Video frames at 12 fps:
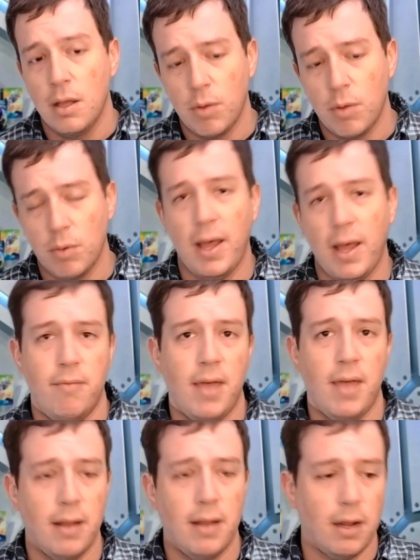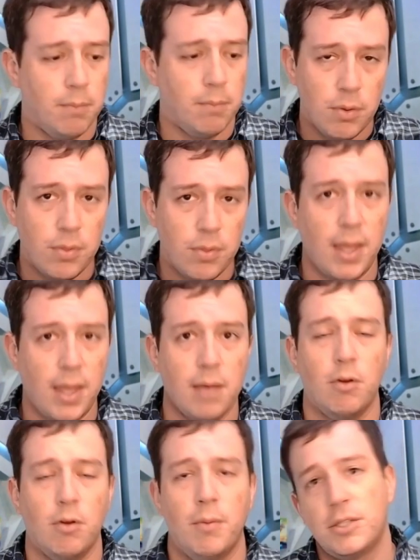we will have that at our booth, and
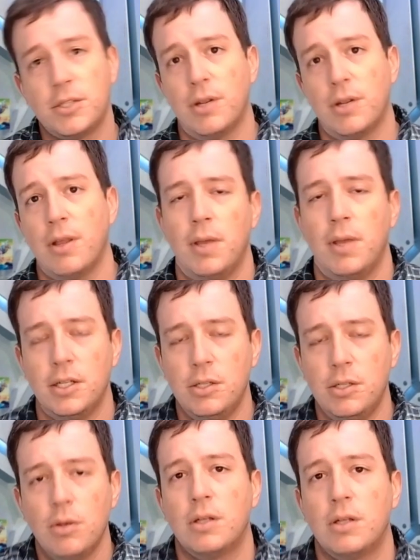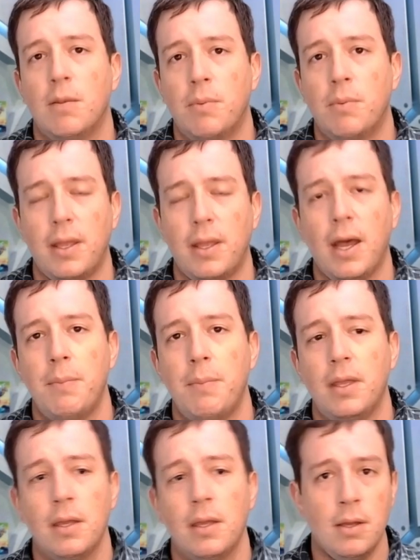we will make sure that we get you hooked up with a
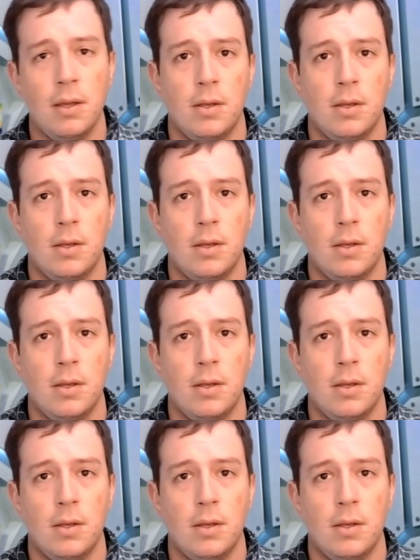copy